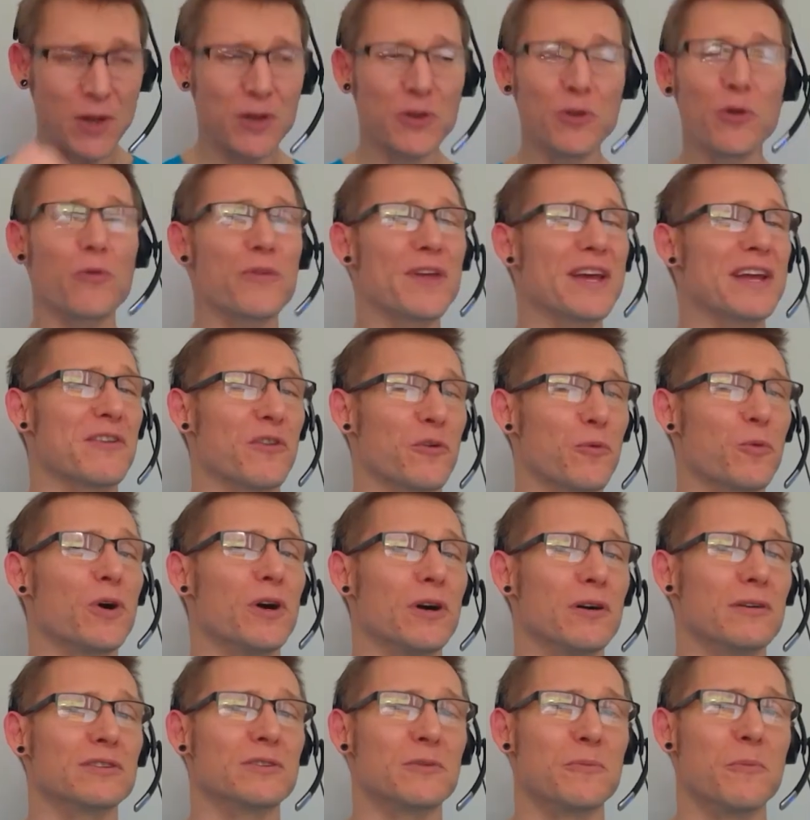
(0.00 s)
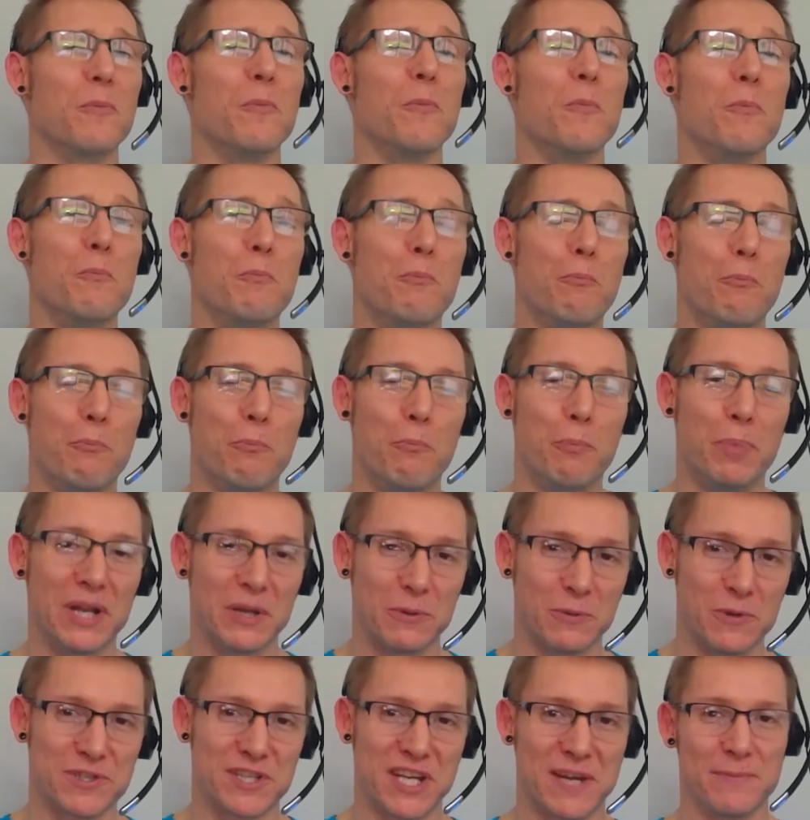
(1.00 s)
not the end of the world but
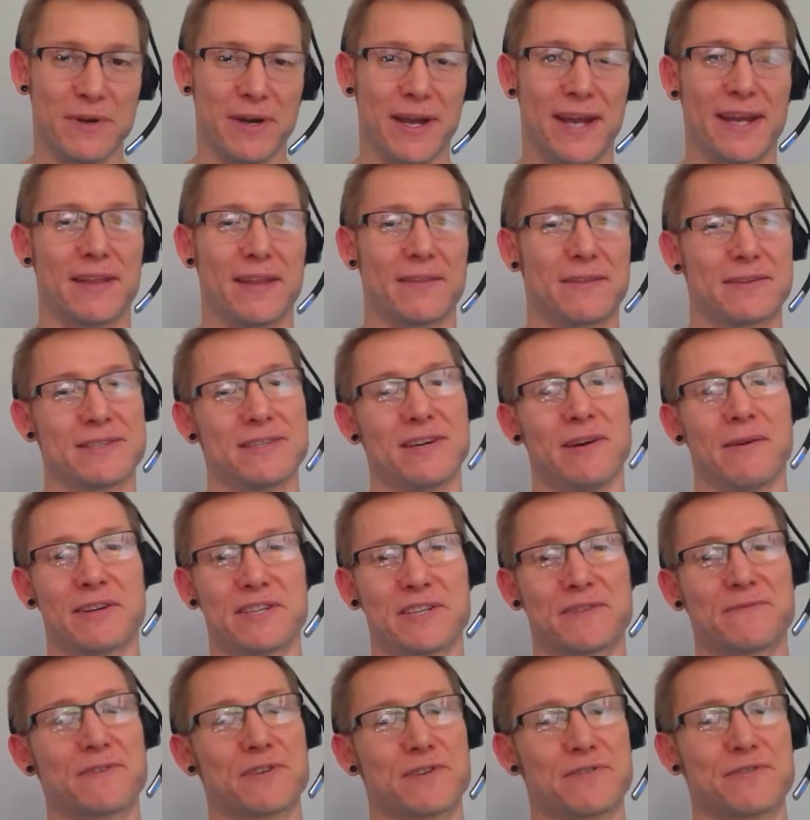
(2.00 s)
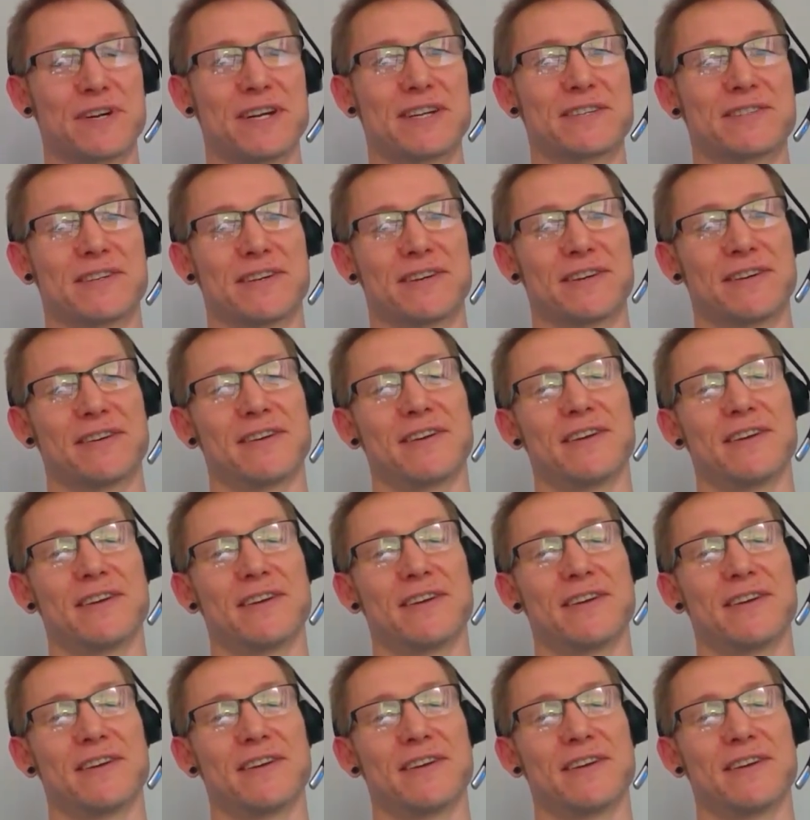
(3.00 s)
it will seem like it at the time because it's frustrating